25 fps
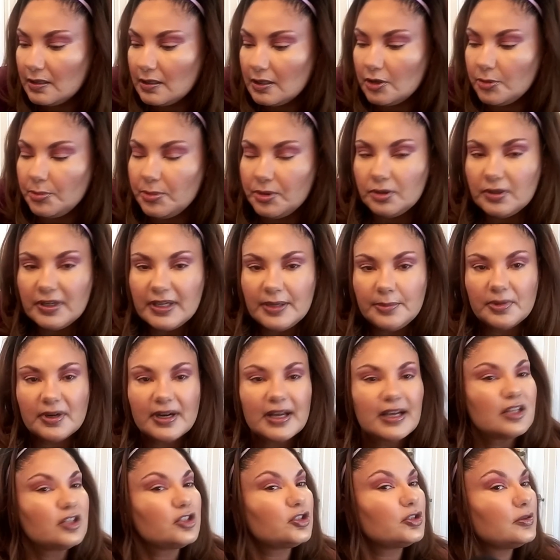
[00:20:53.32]
Kabuki
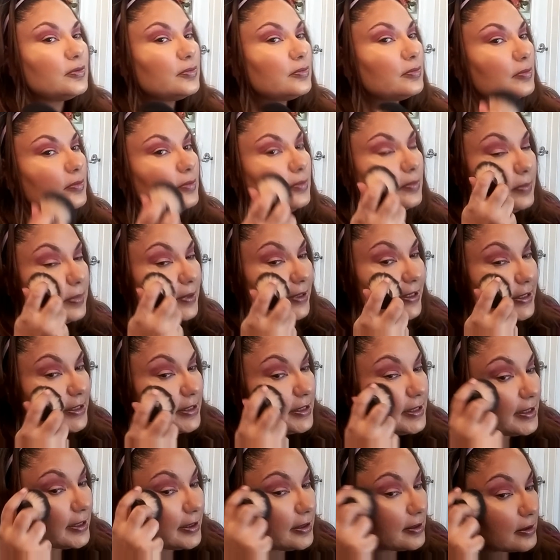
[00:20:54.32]
brush,
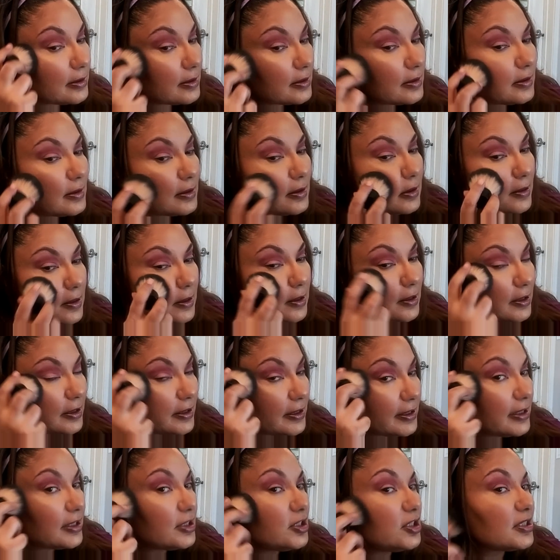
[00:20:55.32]
blend it.
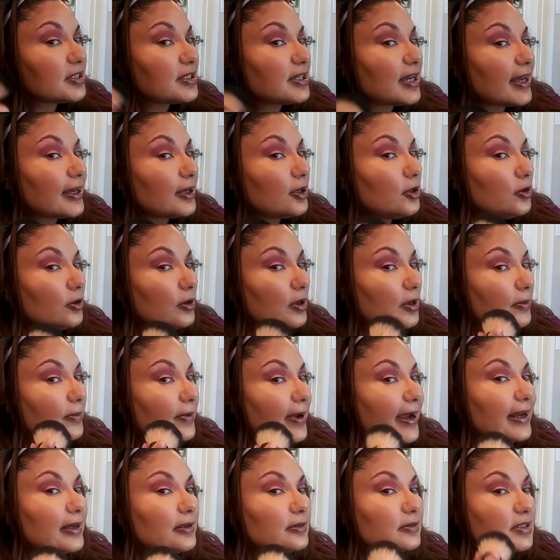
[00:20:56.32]
You could just like go
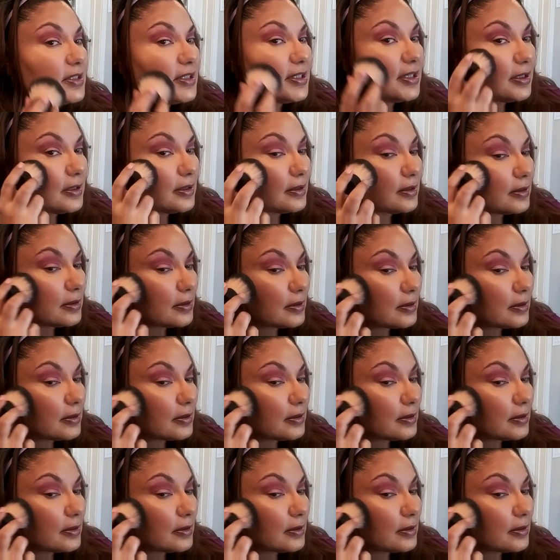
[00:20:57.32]
around it.